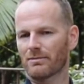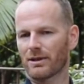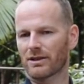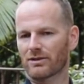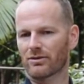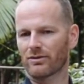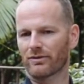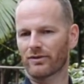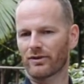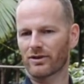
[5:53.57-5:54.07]
my
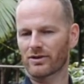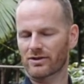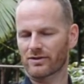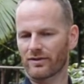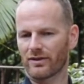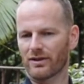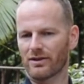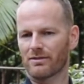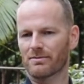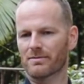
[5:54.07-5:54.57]
two first
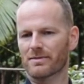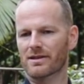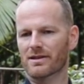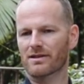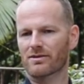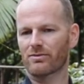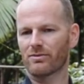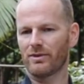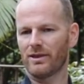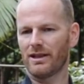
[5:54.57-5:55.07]

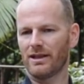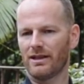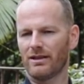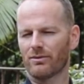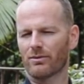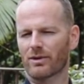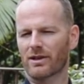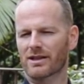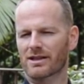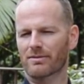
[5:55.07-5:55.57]
films, we
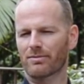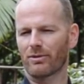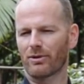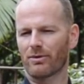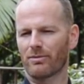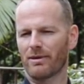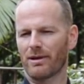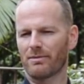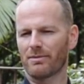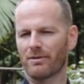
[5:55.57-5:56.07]
were
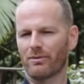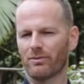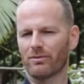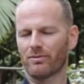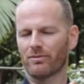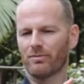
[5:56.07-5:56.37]
exploring maybe